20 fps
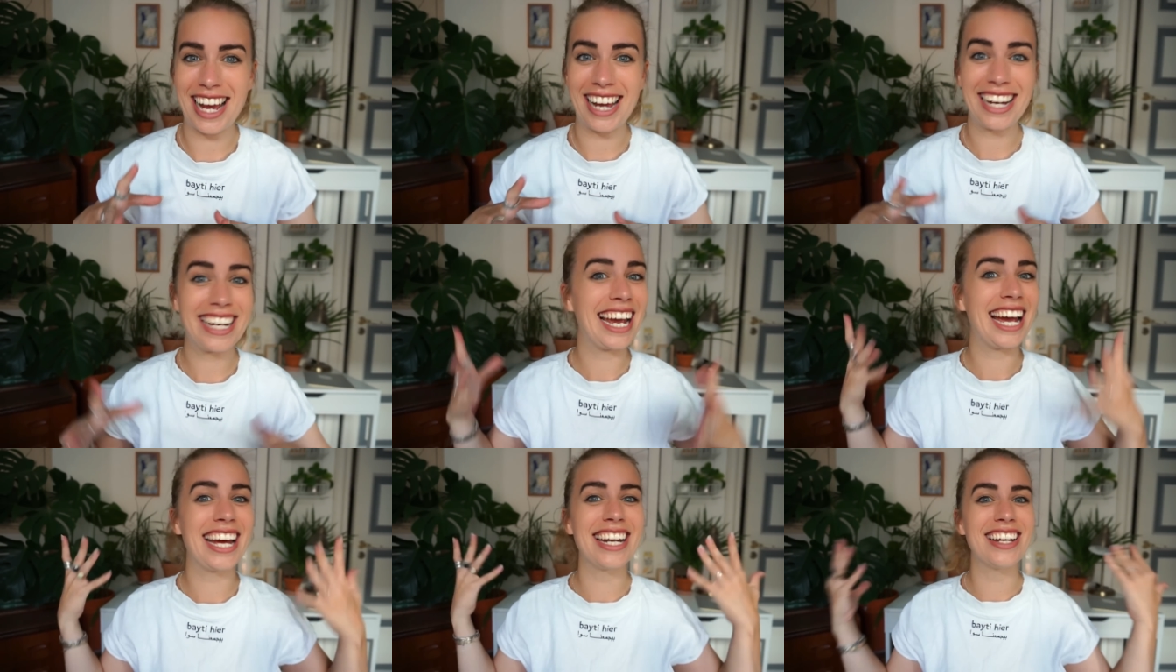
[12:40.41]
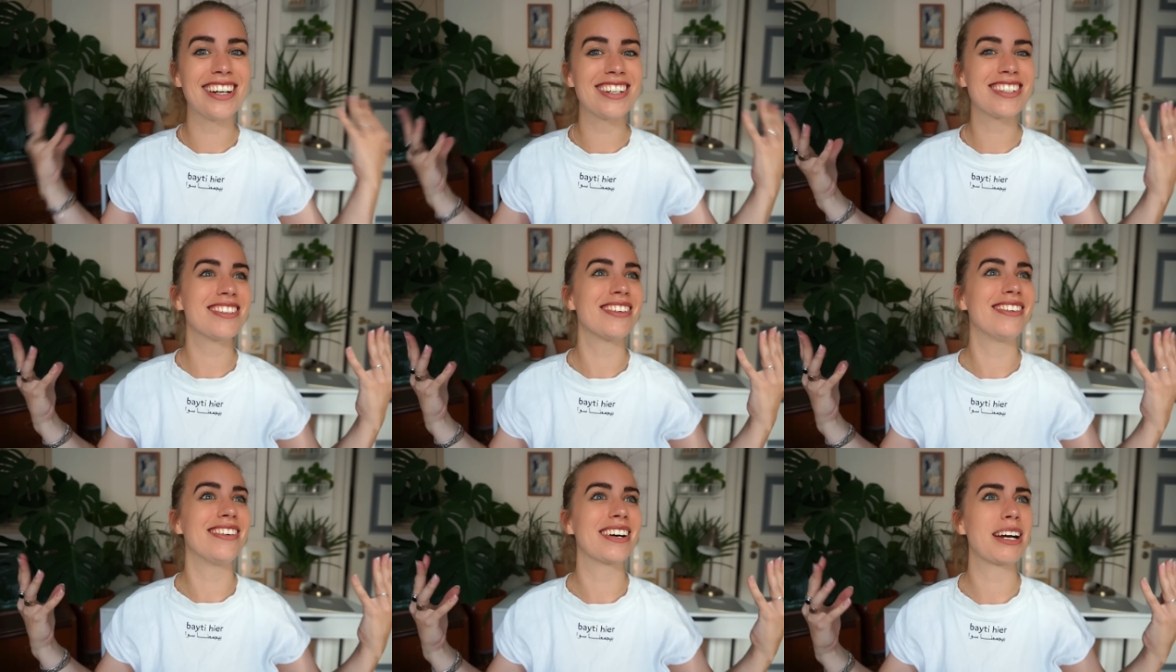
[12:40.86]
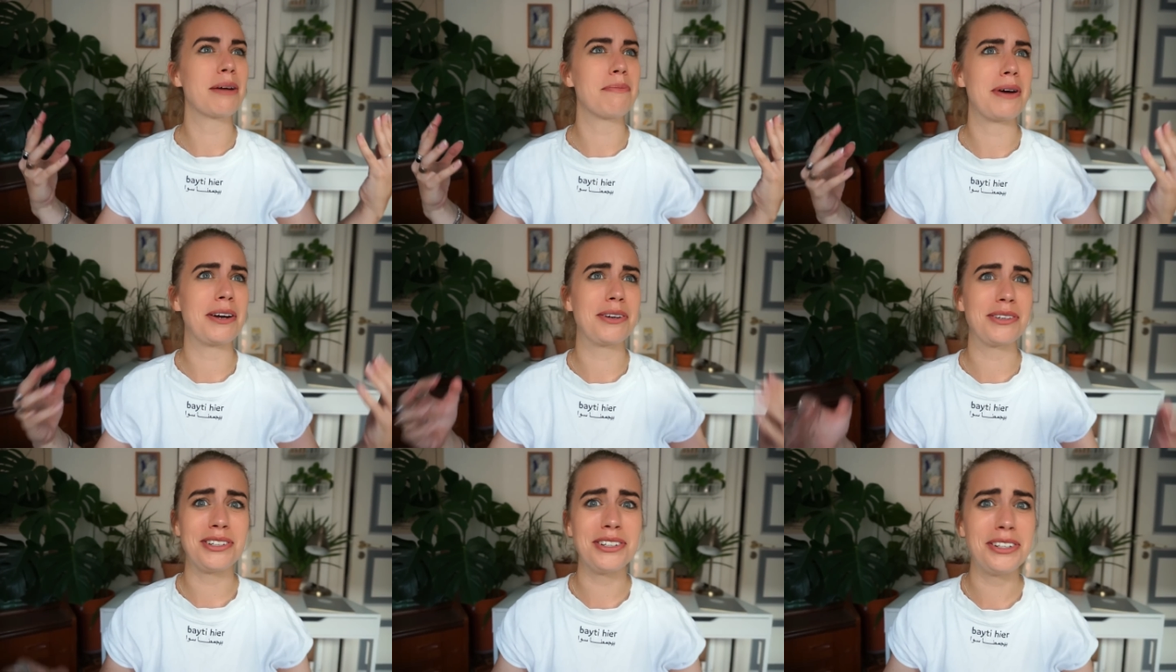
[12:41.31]
I cannot talk
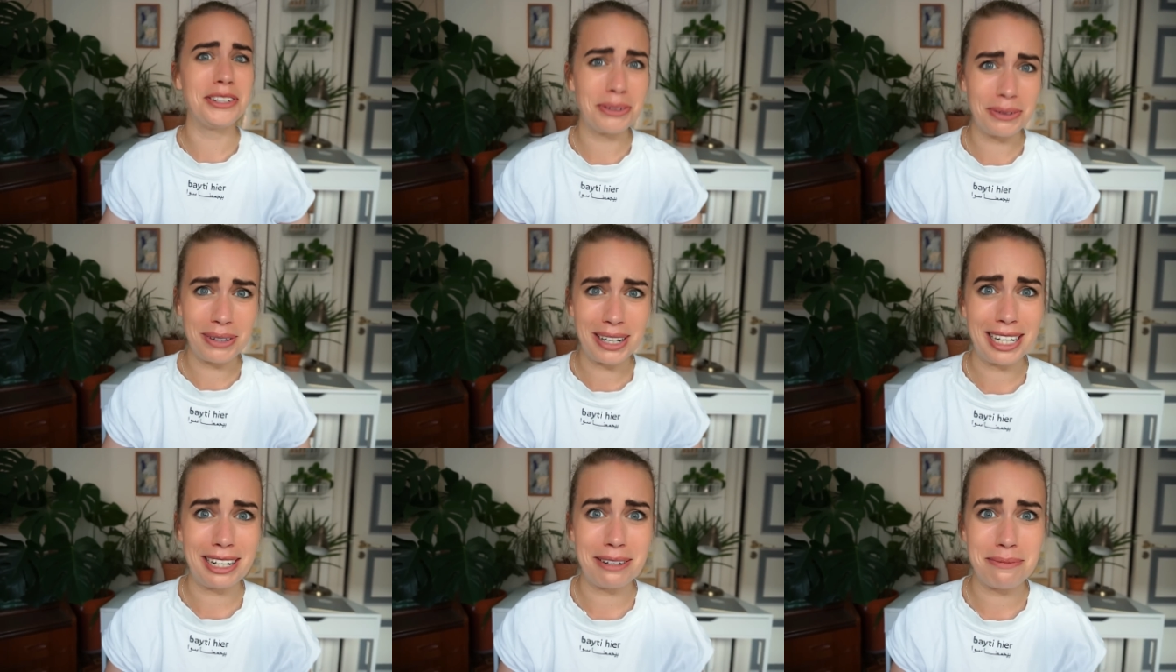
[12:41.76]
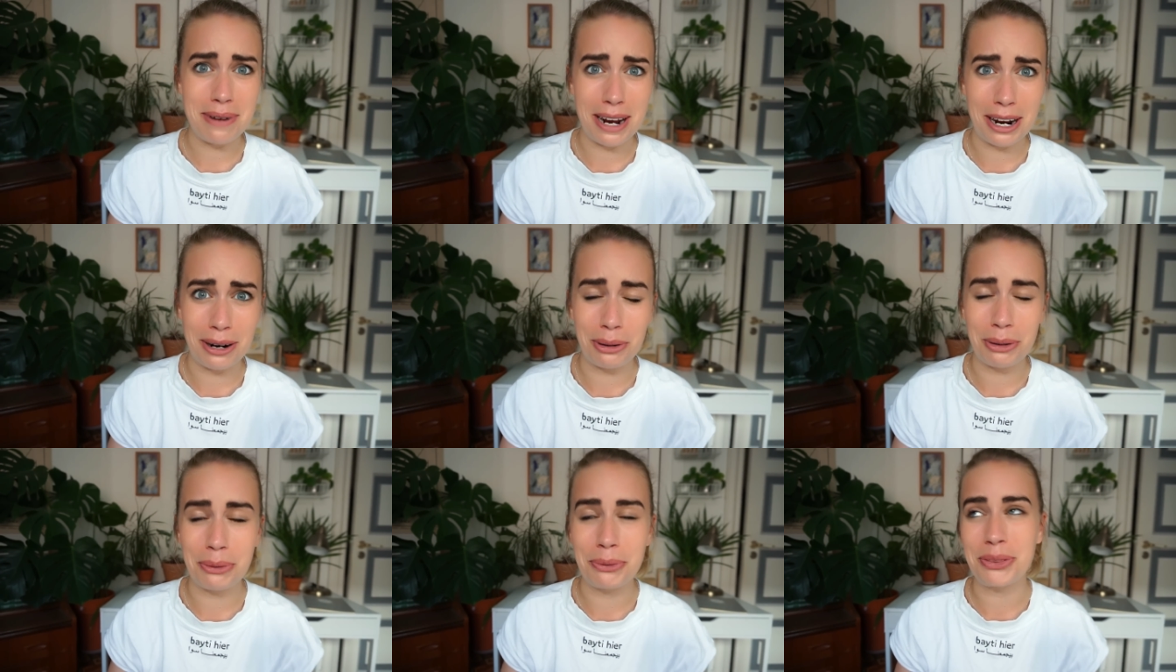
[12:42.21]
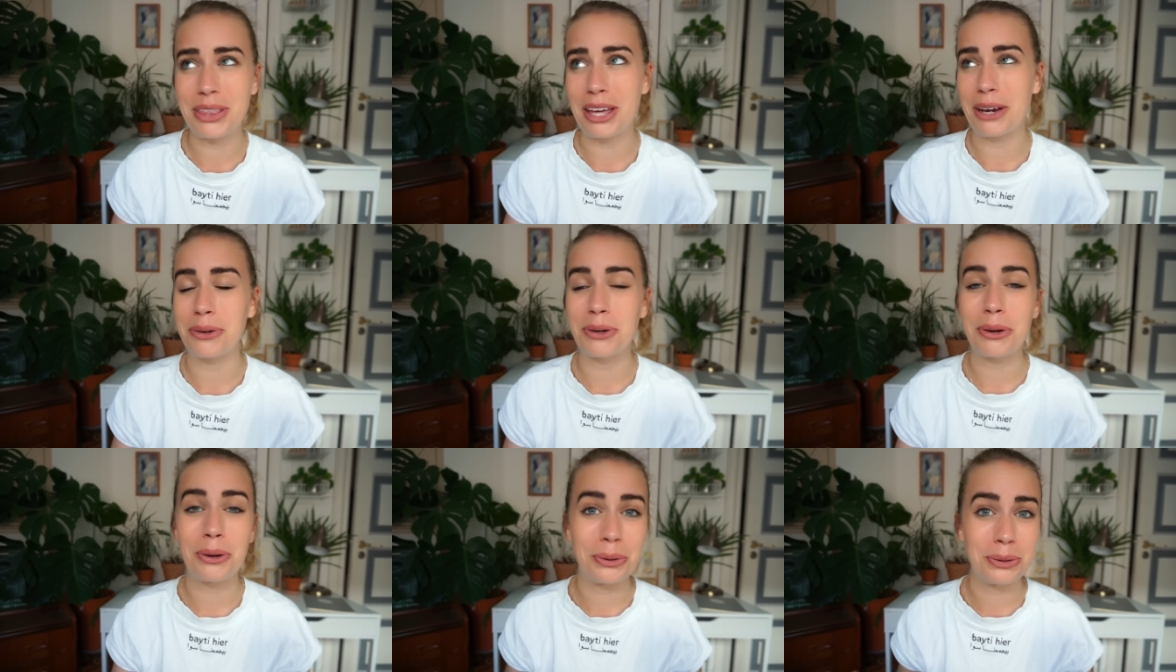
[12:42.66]
about nuclear power
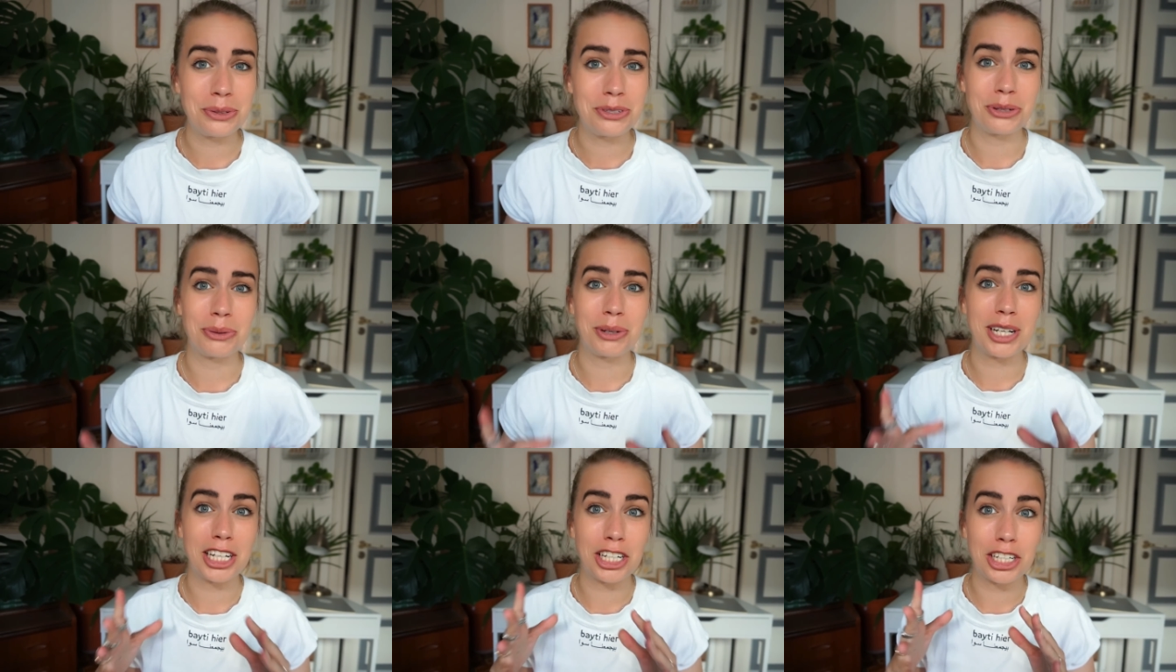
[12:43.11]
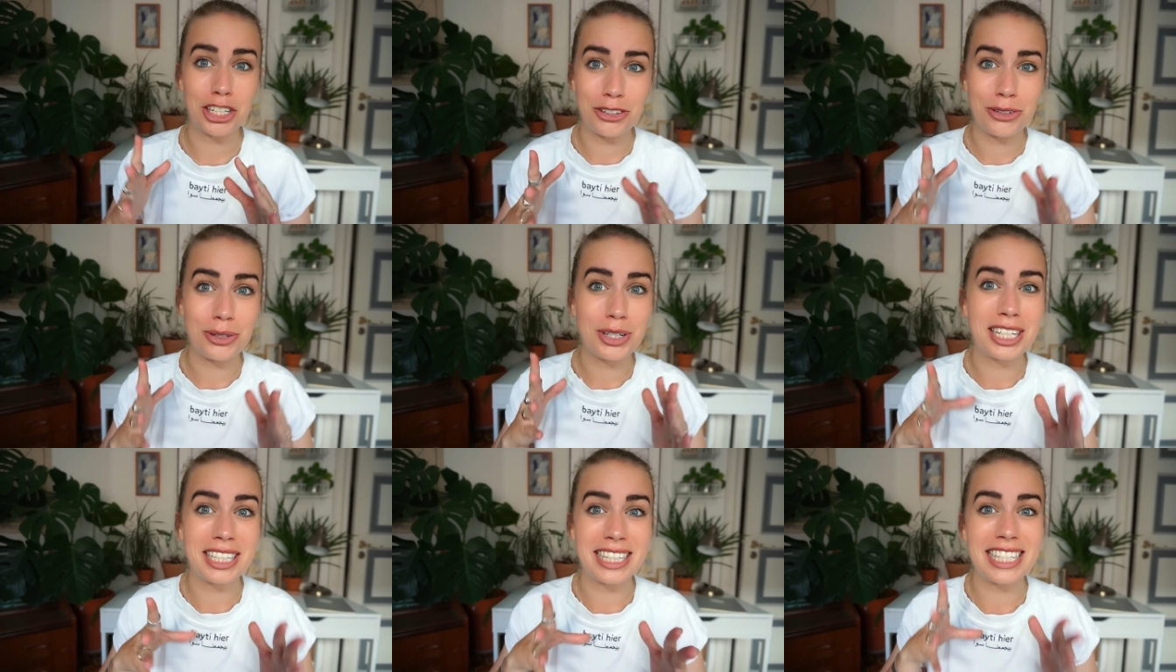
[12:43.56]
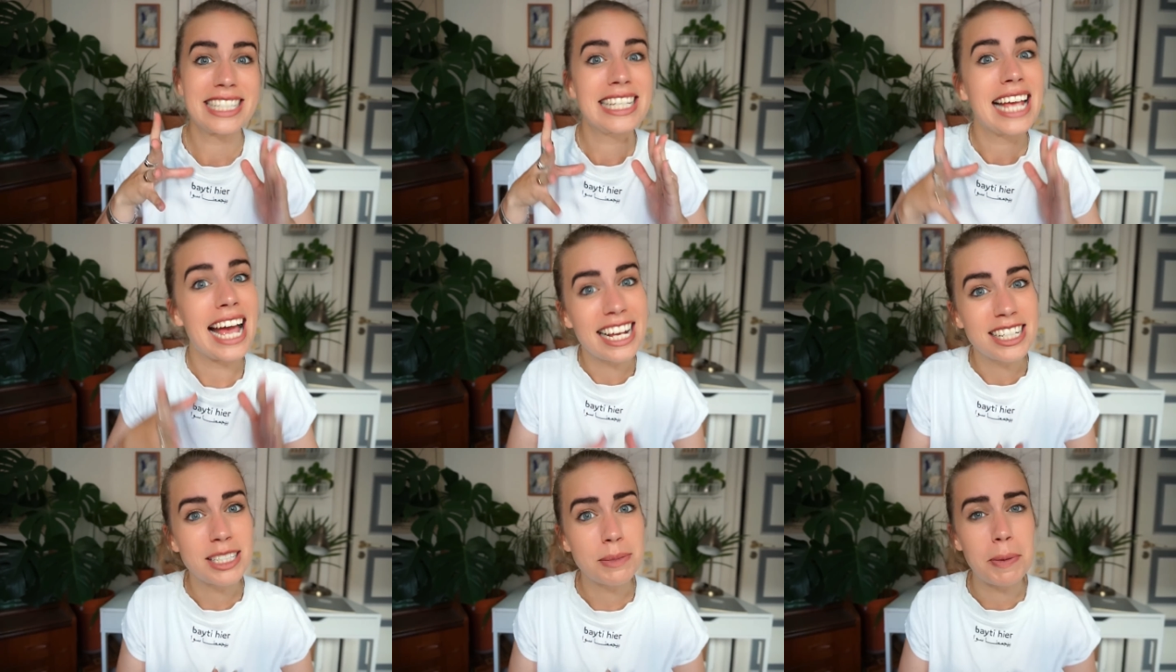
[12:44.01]
without also including this
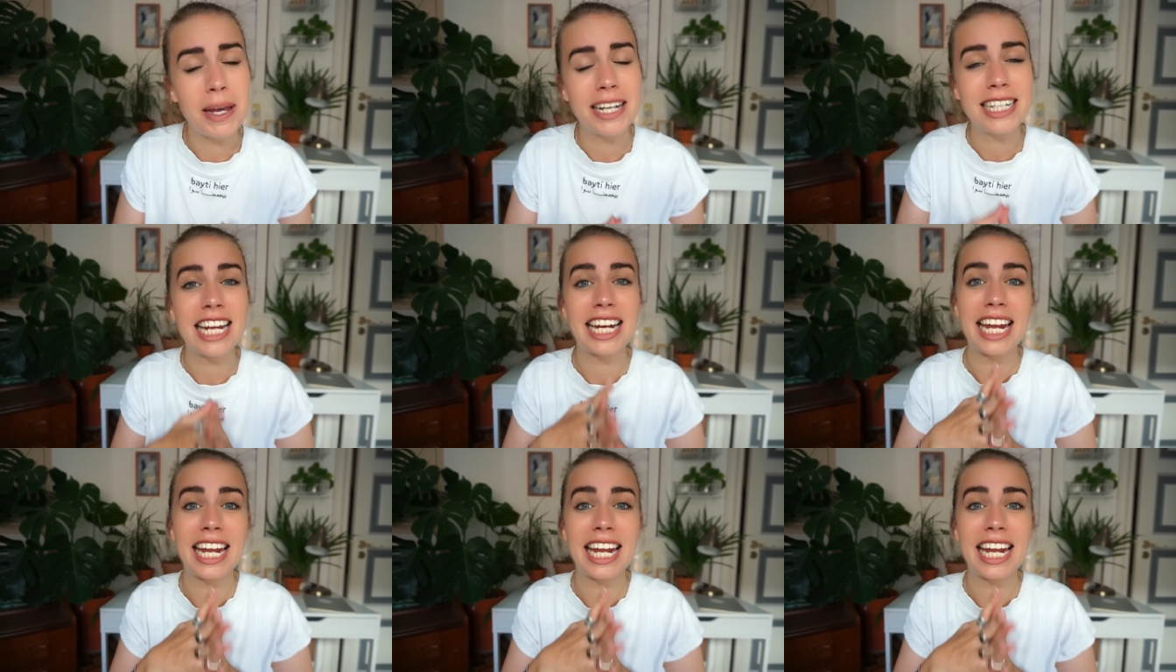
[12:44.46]
aspect,